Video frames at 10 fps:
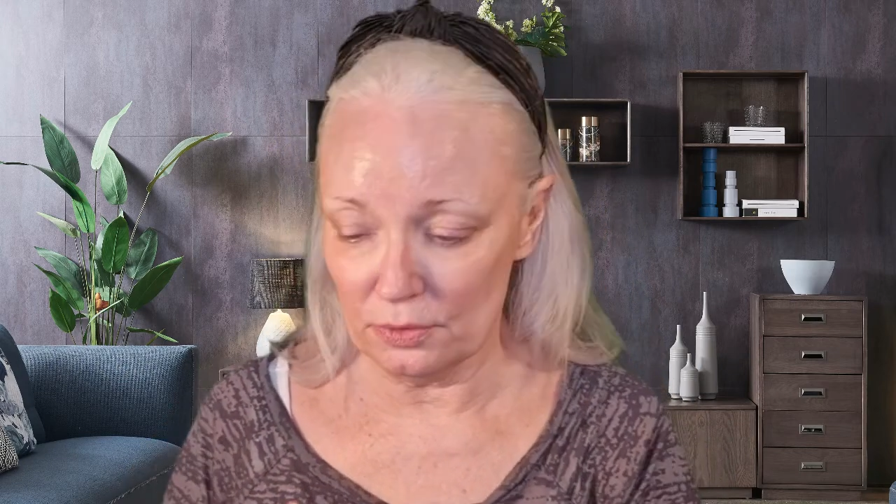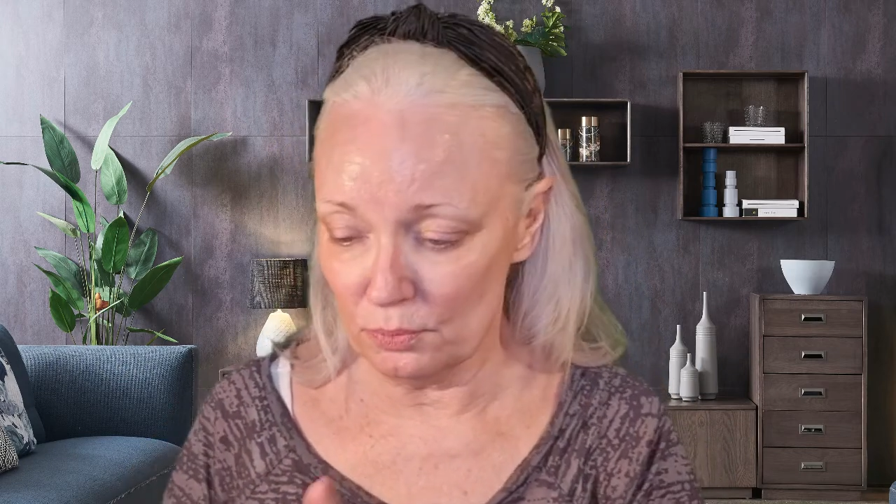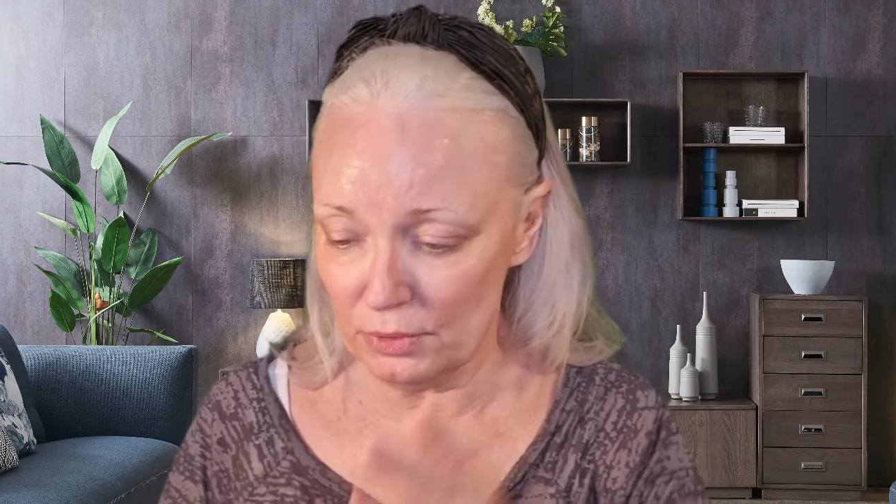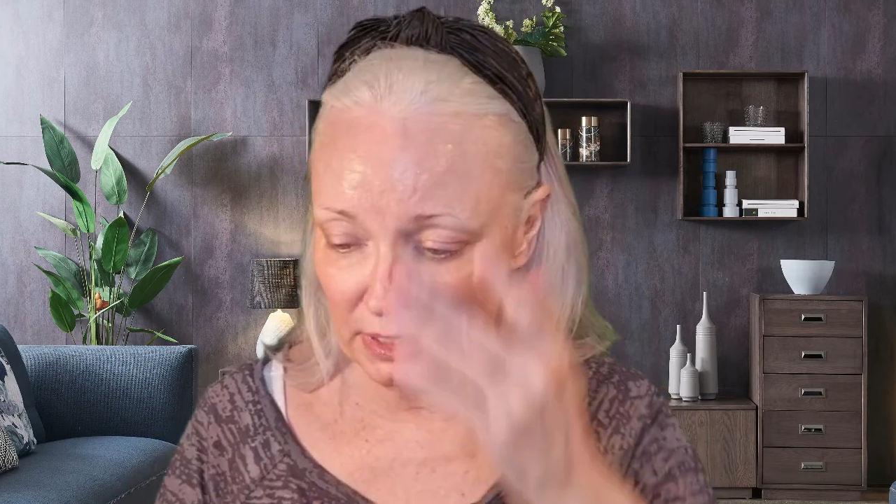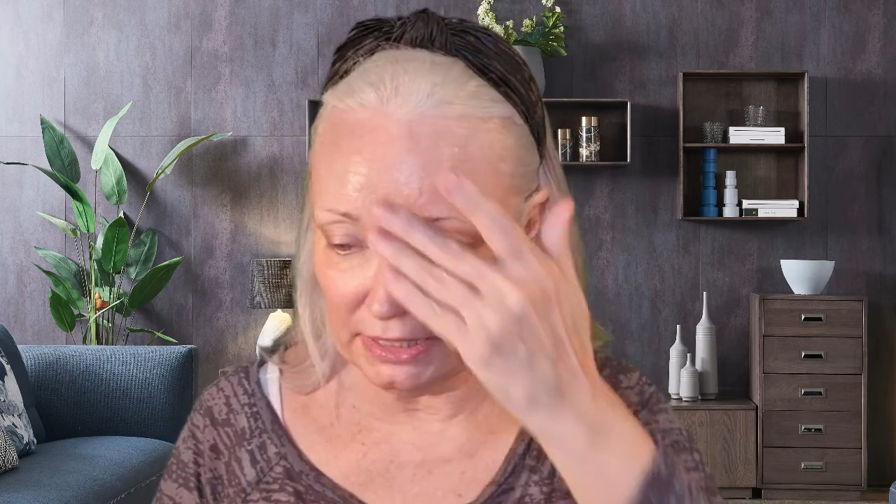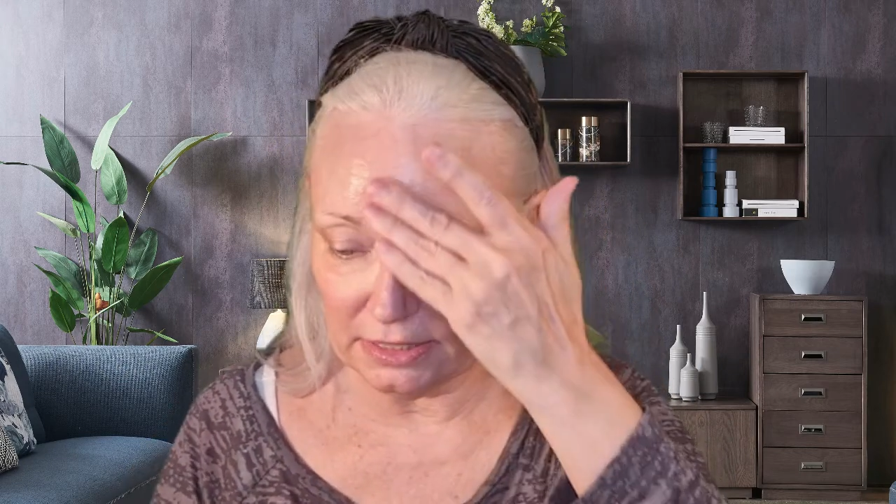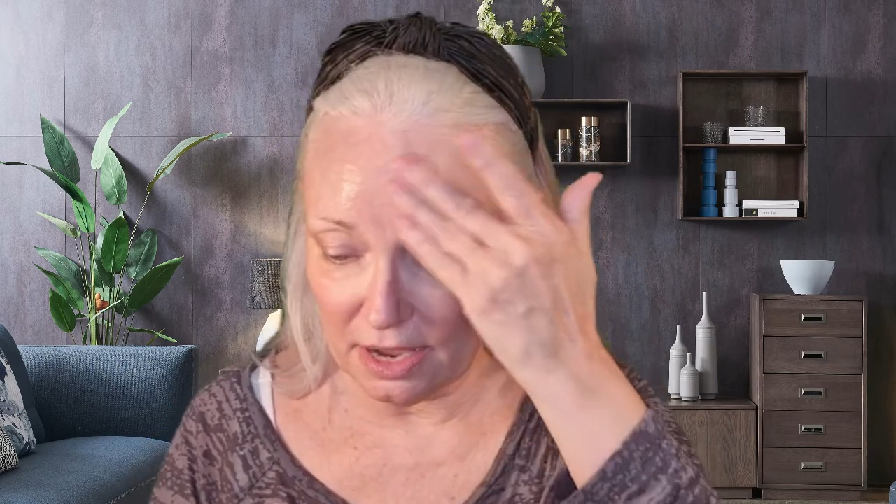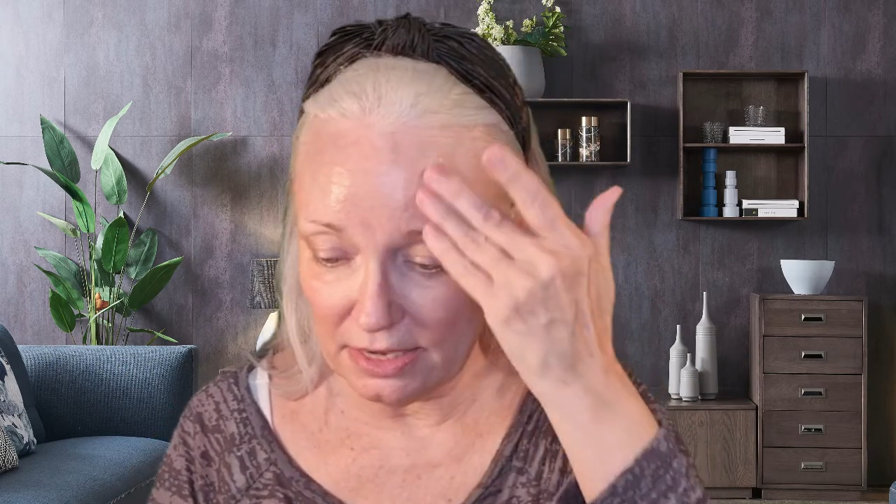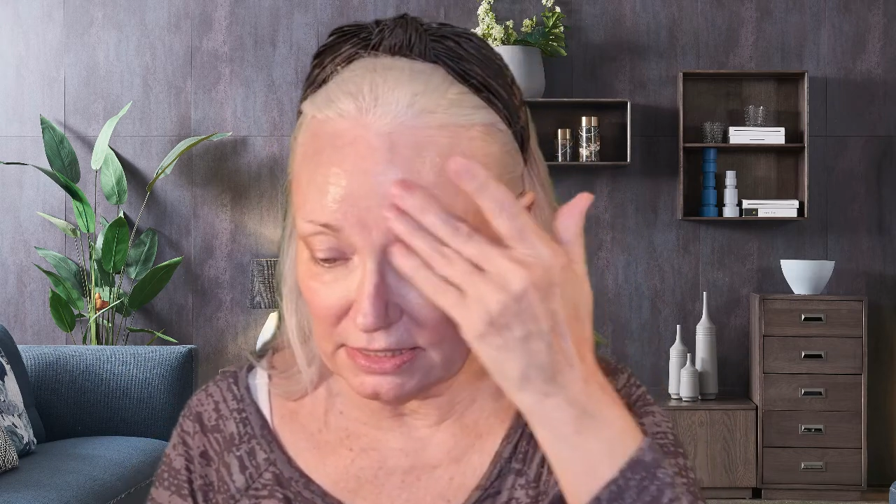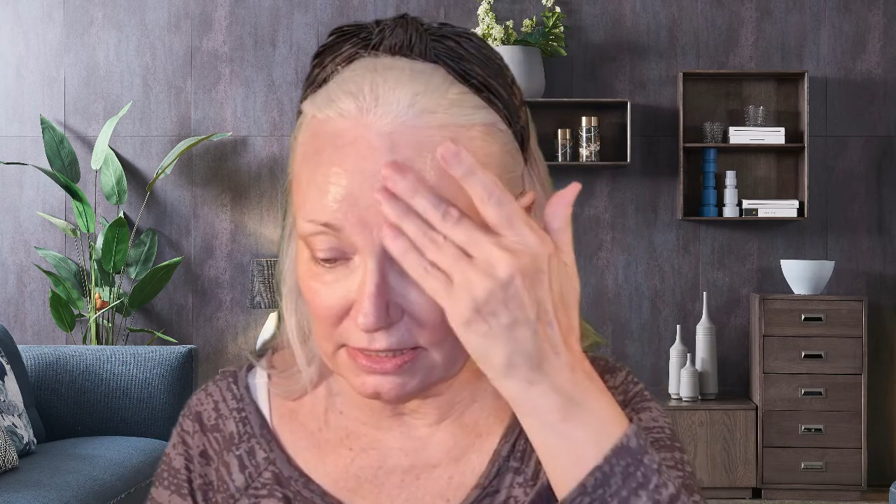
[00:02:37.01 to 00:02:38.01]
are really
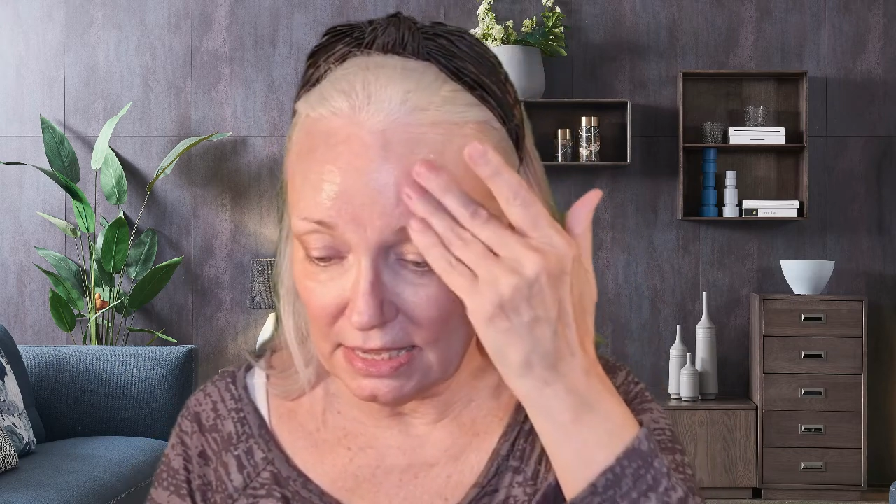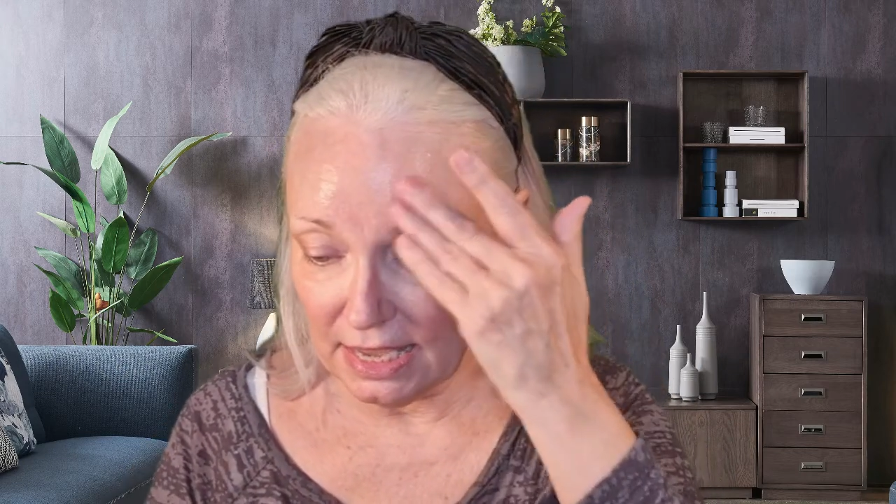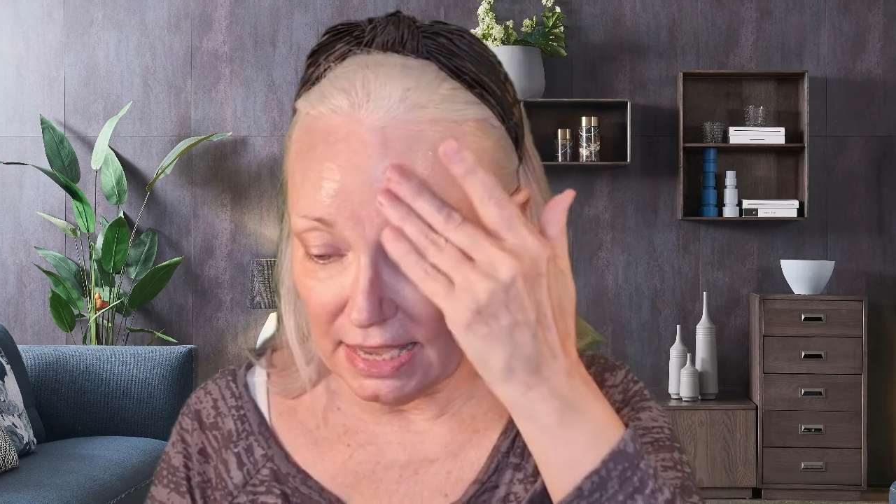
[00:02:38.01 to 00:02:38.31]
nice